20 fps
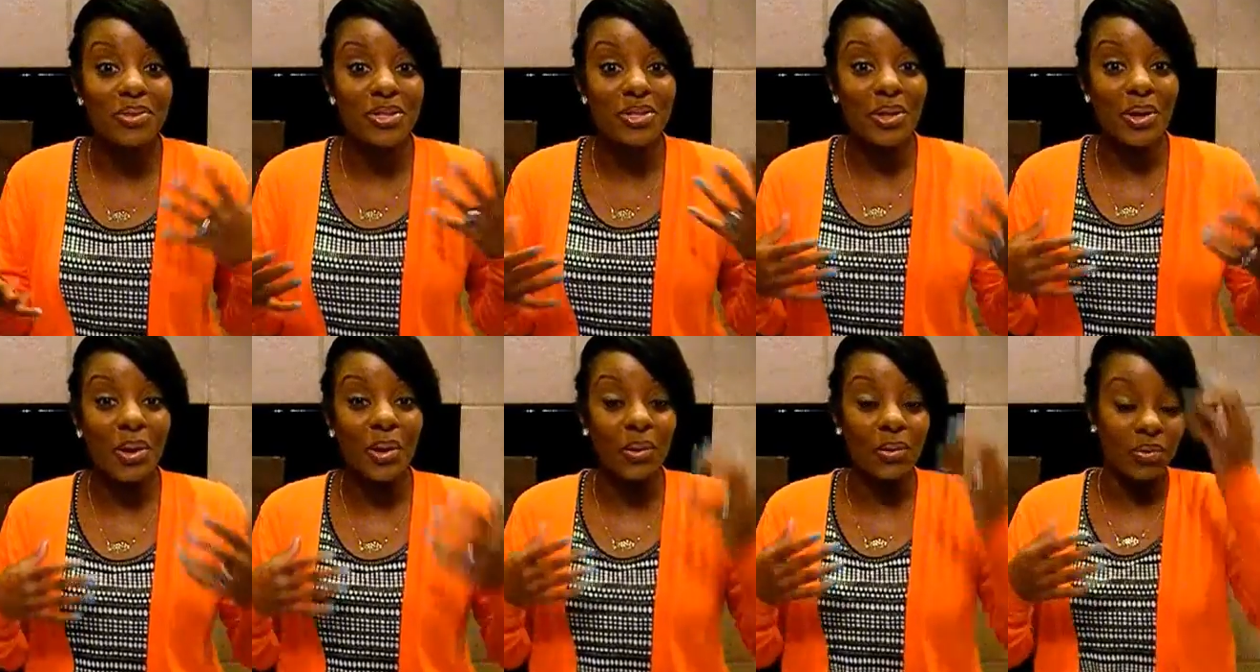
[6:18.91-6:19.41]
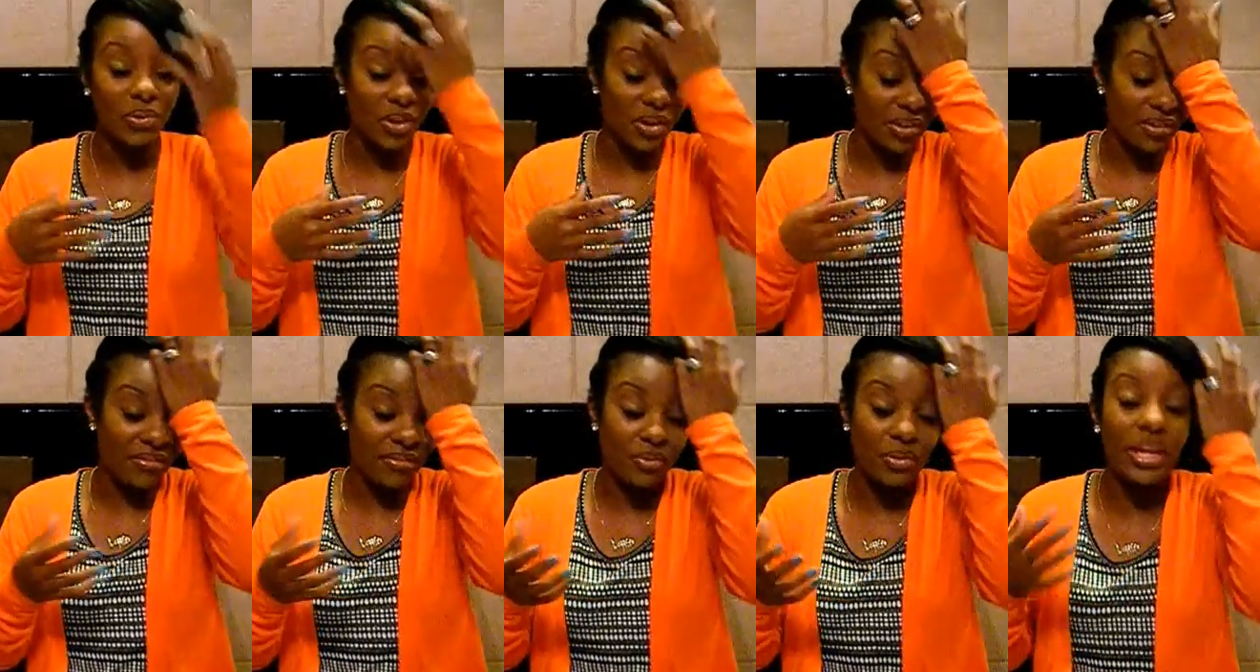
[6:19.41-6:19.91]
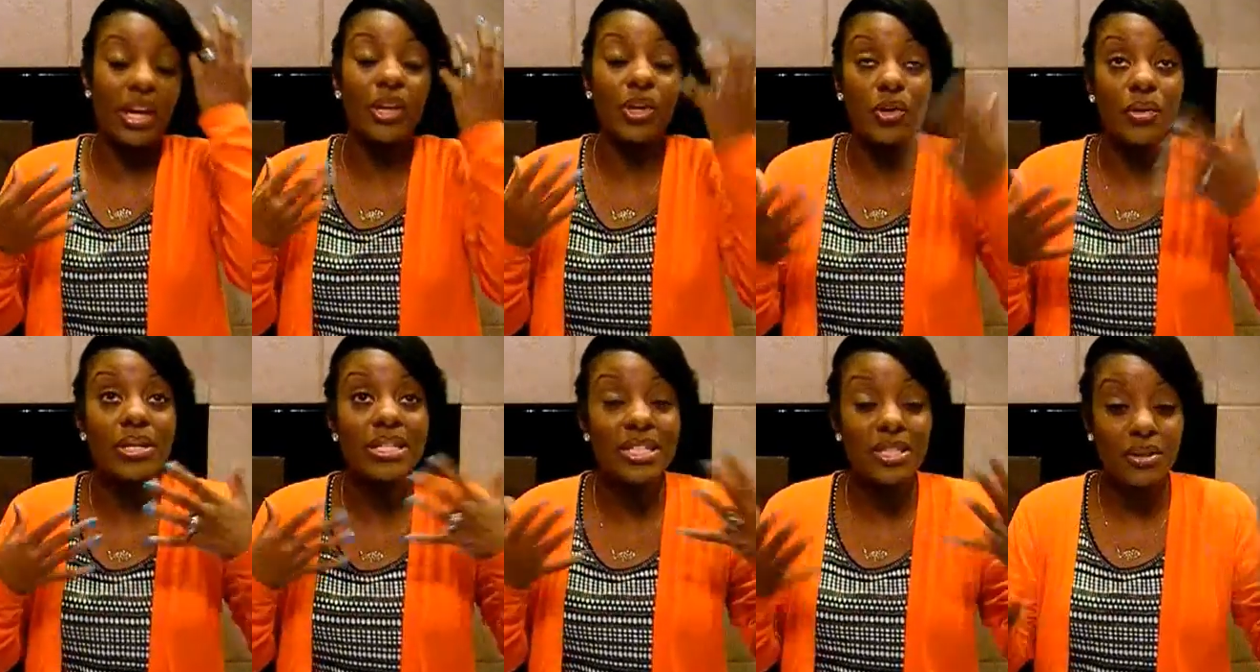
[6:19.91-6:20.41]
you know, they
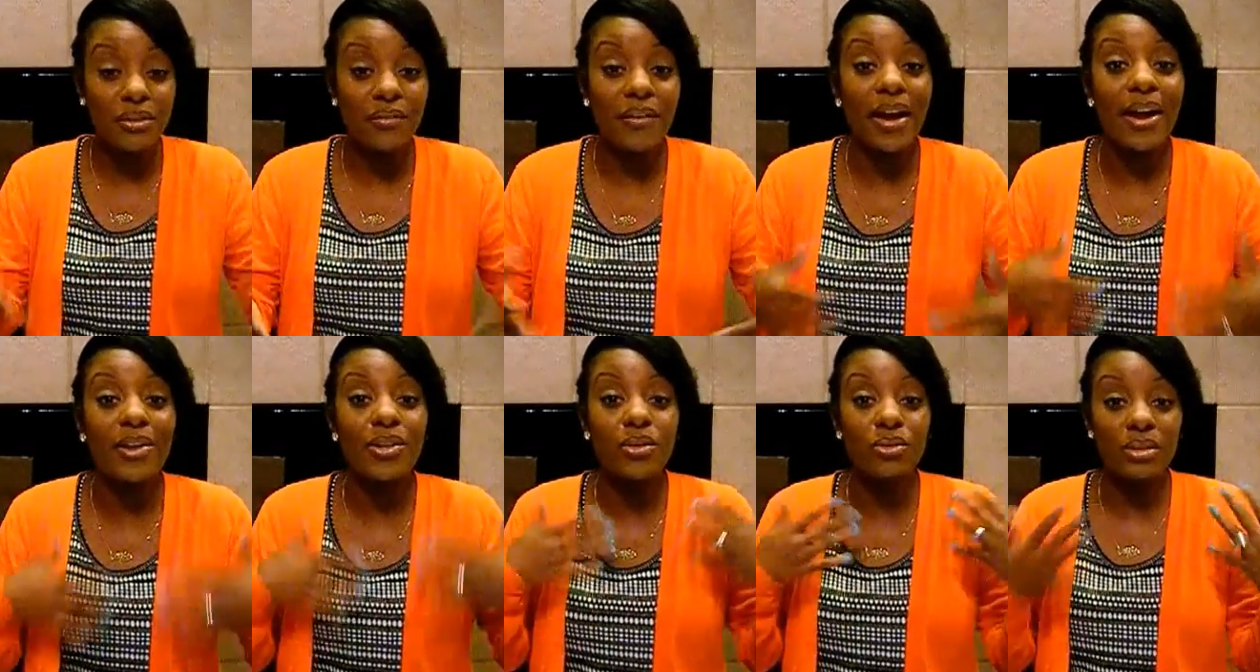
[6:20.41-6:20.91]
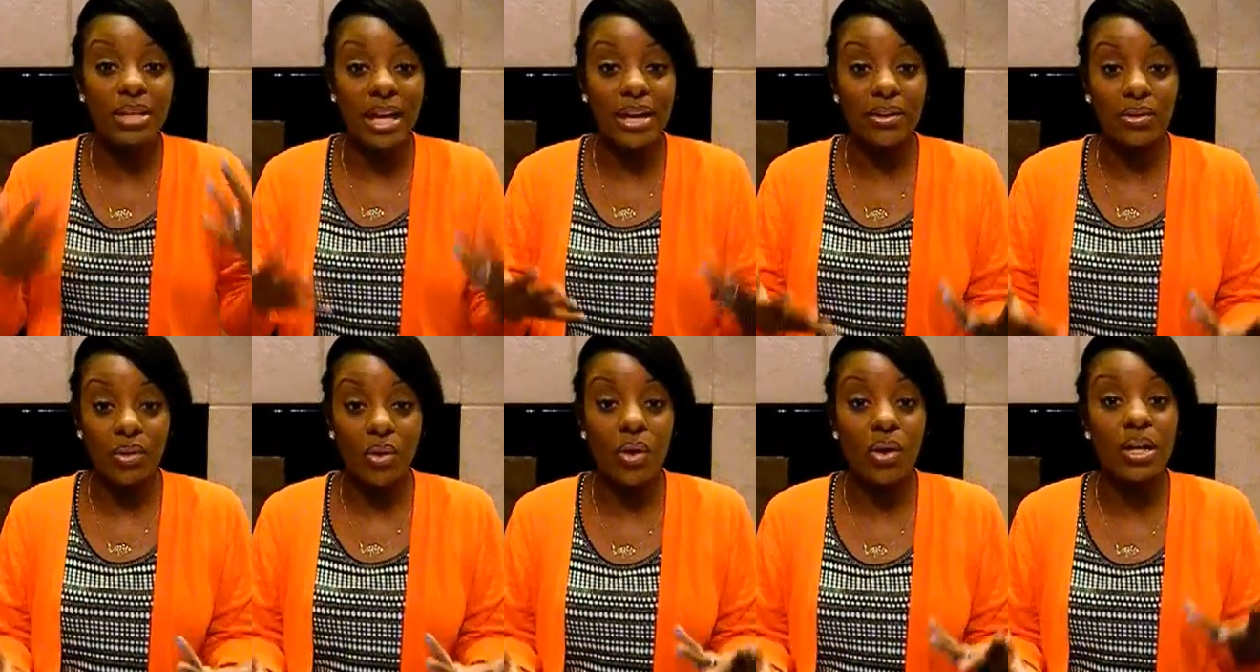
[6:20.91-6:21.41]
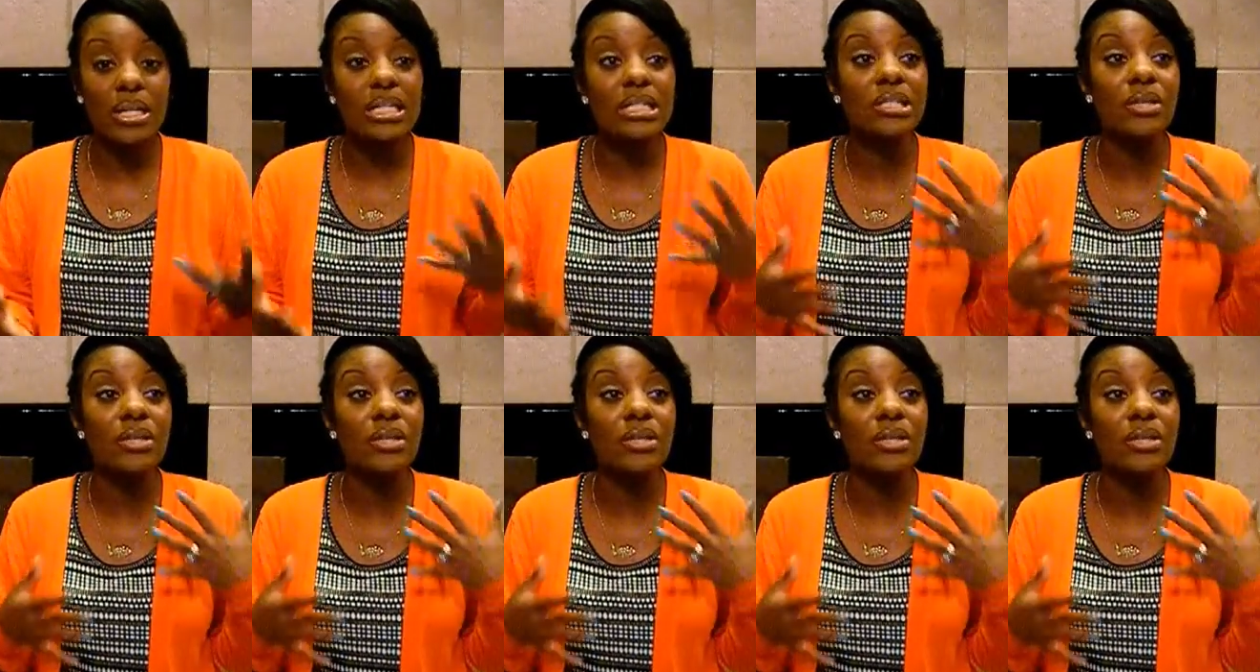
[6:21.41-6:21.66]
increase their value later on.